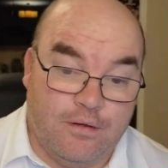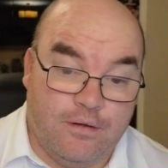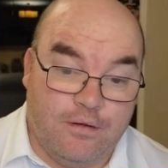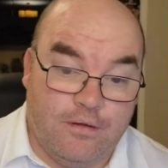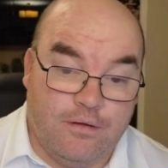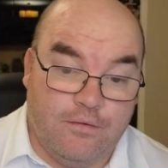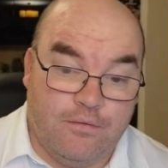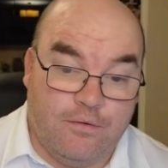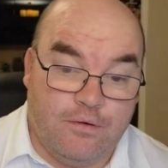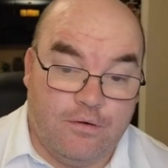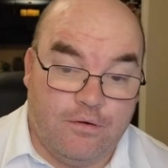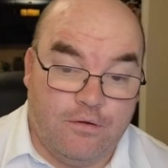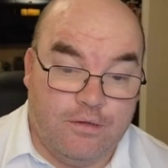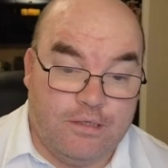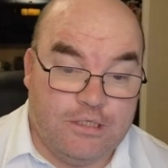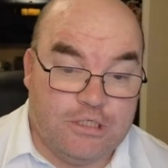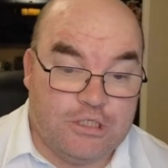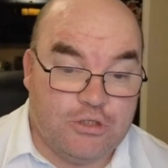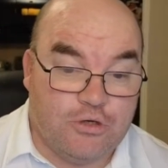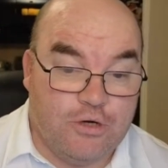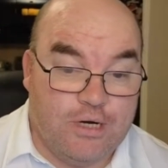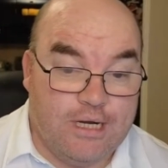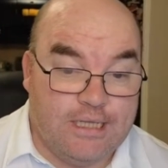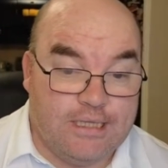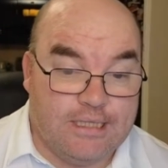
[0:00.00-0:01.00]
We're all
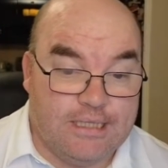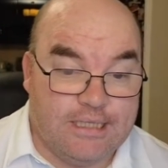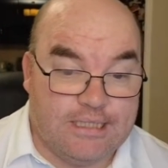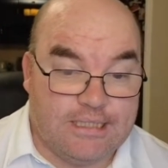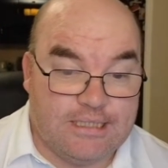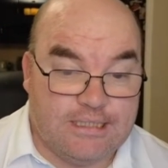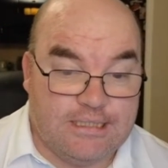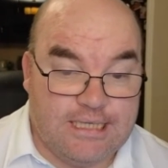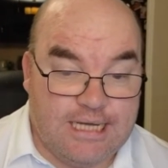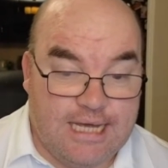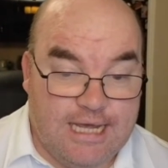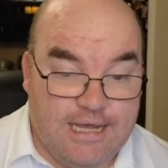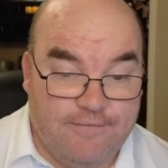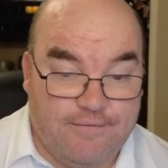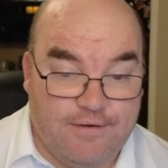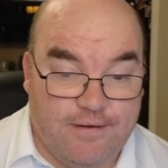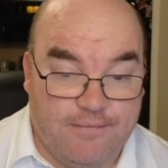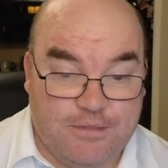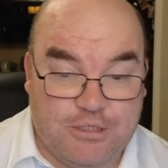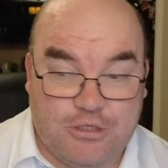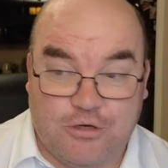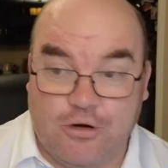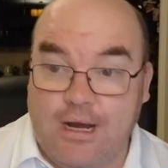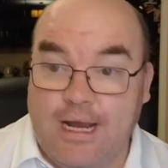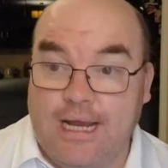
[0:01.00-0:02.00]
enjoying this. Dave, I'm
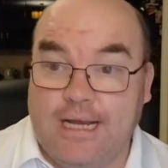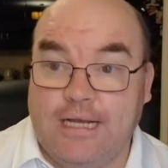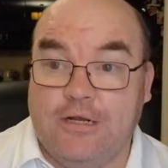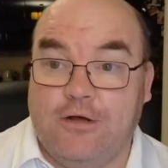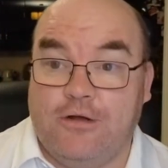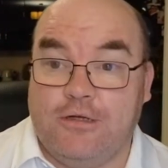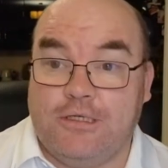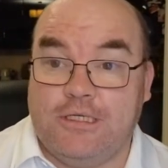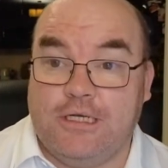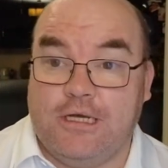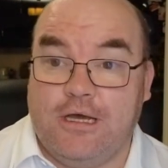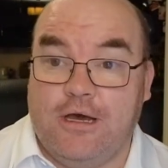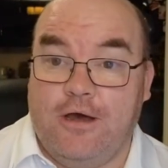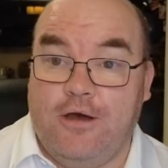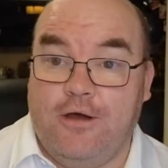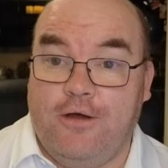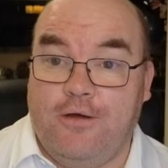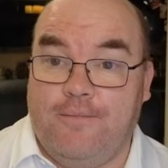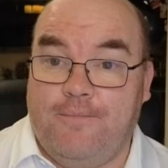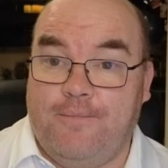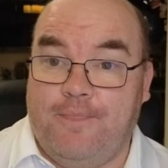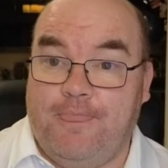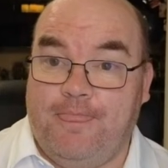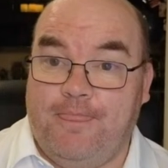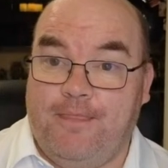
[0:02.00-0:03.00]
trying not to go.
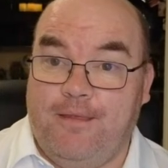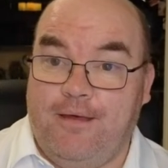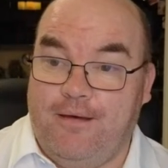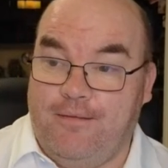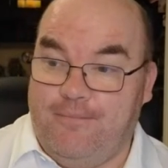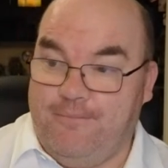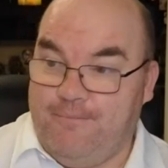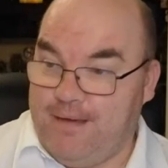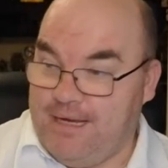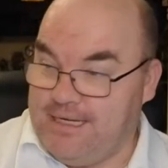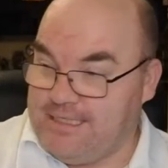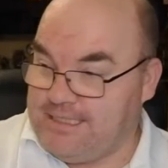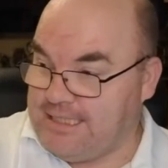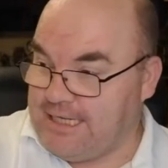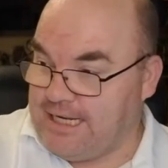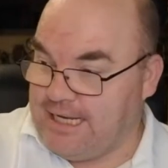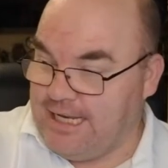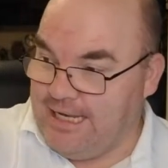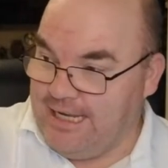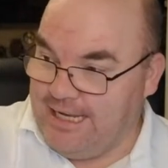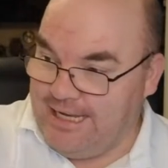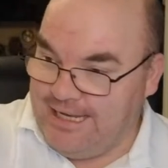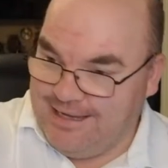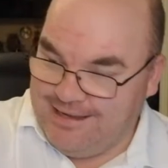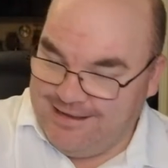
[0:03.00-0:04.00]

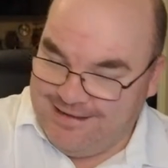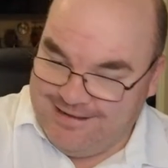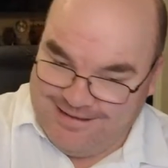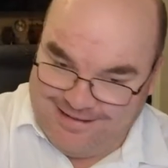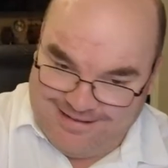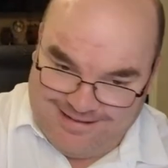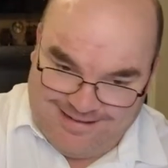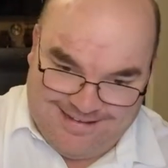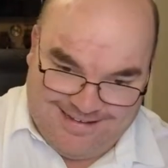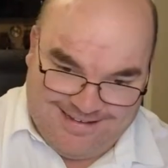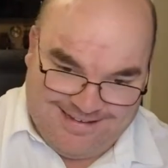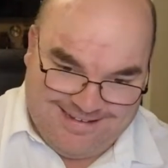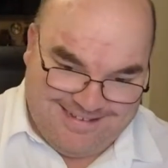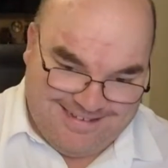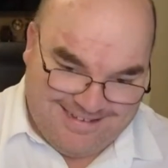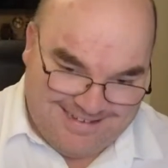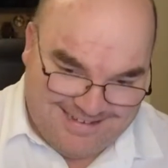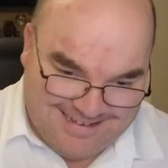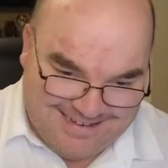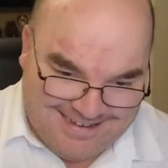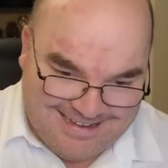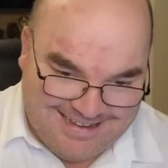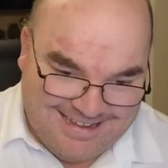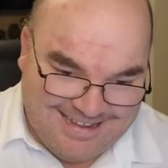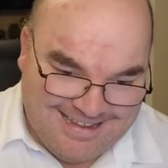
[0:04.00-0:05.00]
Basically,
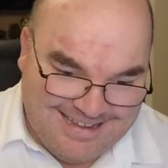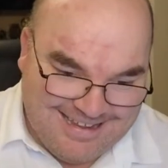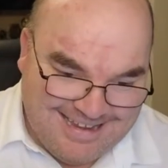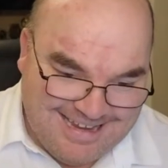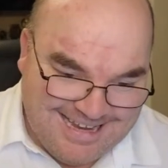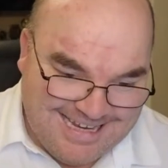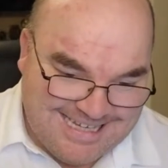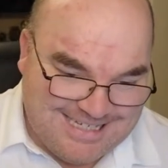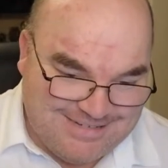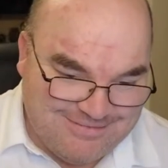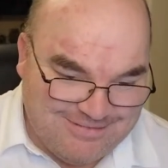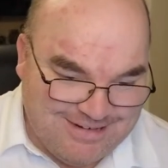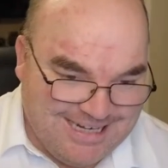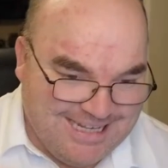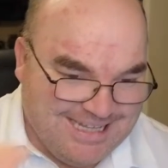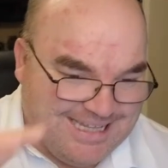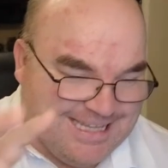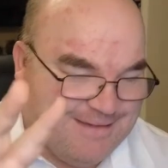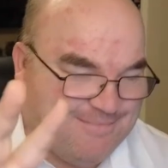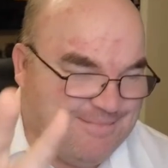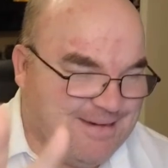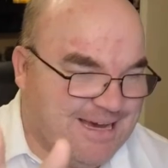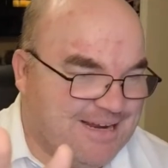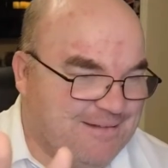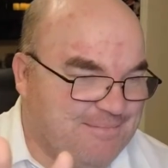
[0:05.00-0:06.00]
it's really the
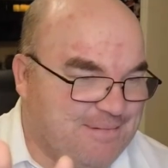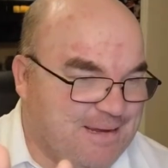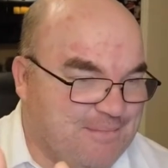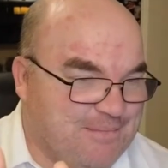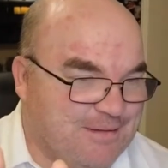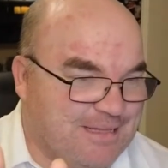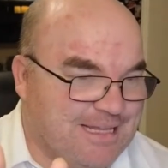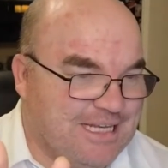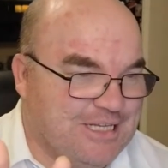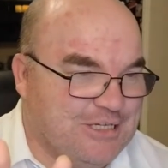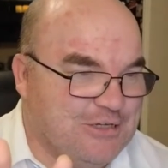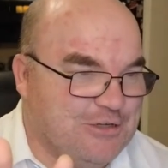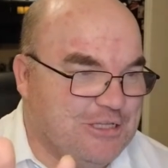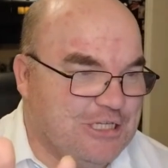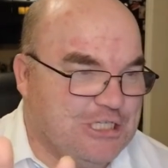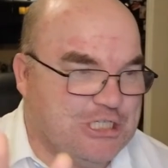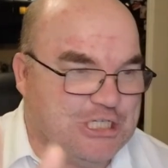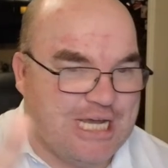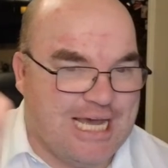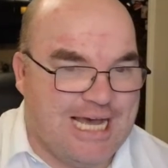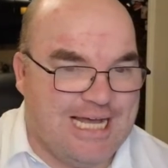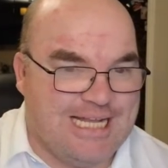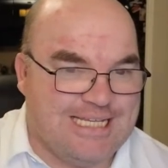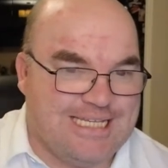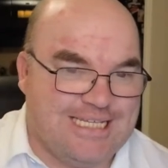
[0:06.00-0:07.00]
amount of people that do the
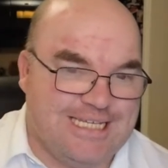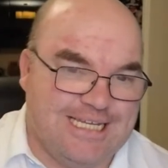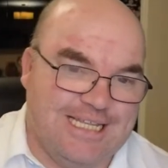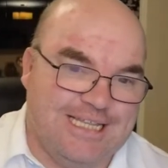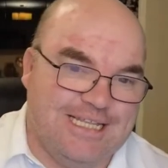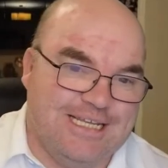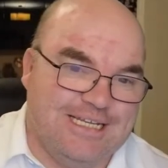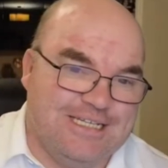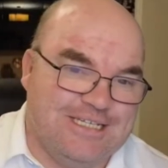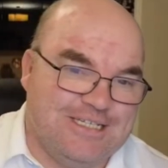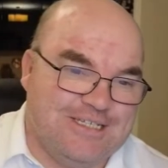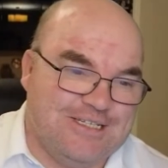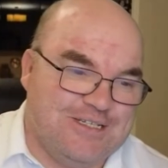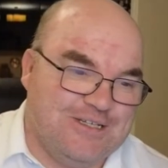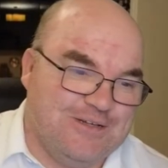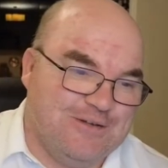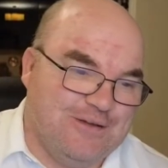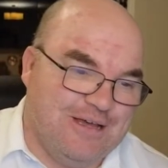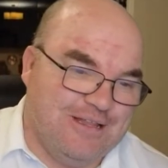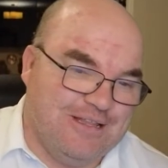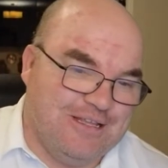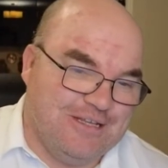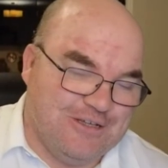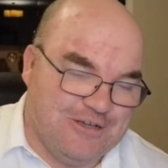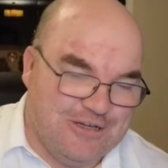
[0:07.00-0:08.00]
chats and
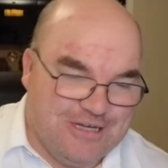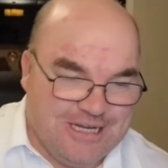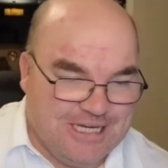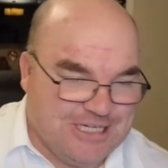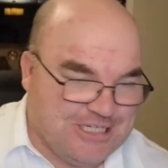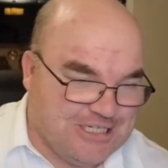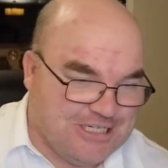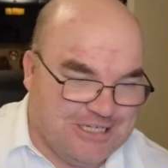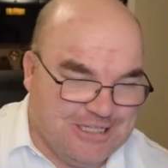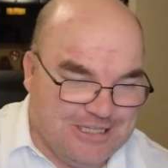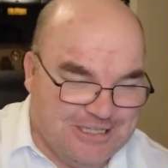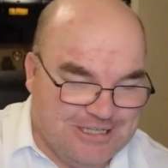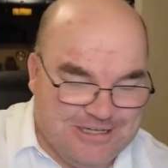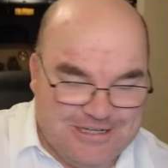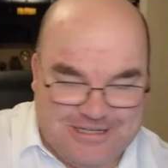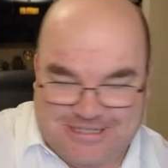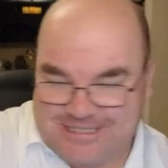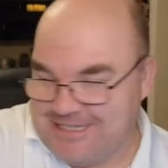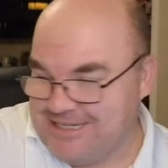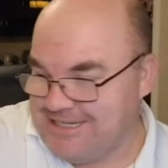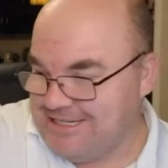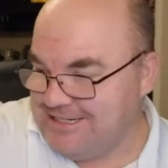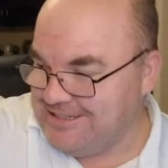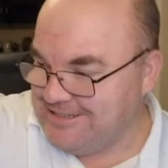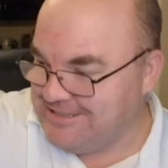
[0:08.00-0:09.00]
the donation alerts
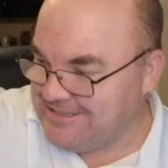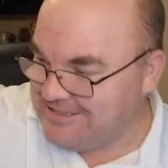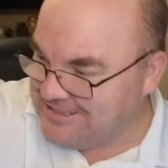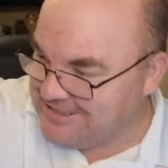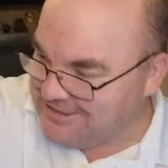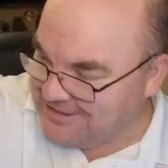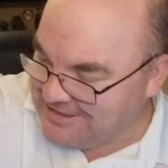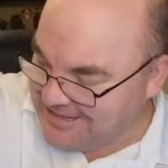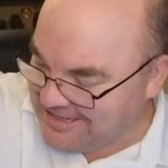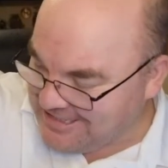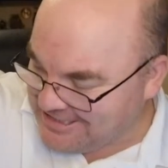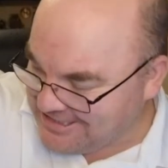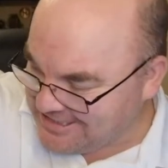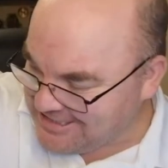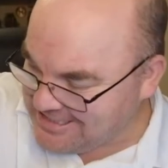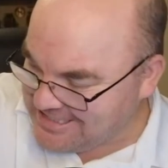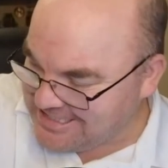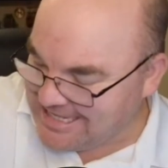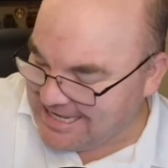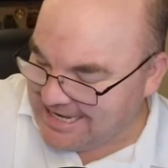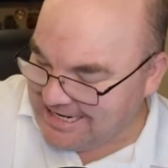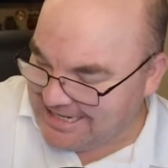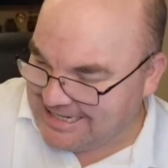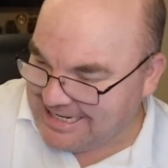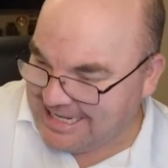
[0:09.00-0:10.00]
and donations
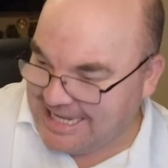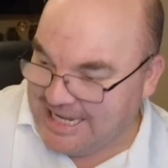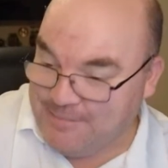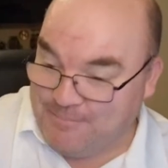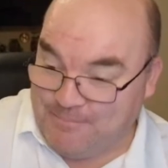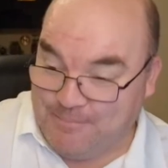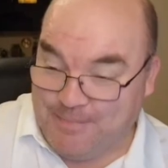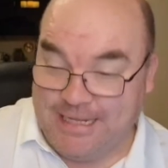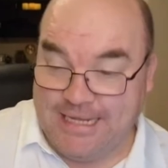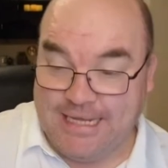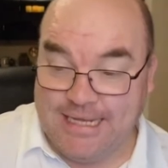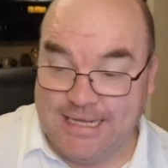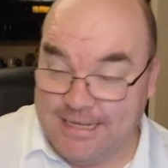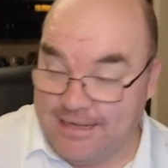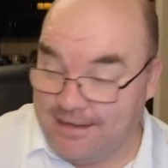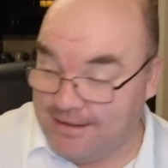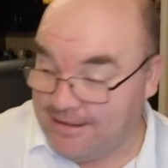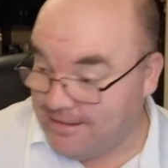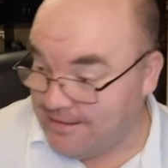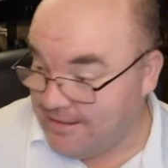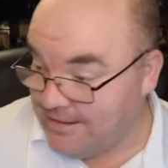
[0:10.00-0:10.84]
that keep me here.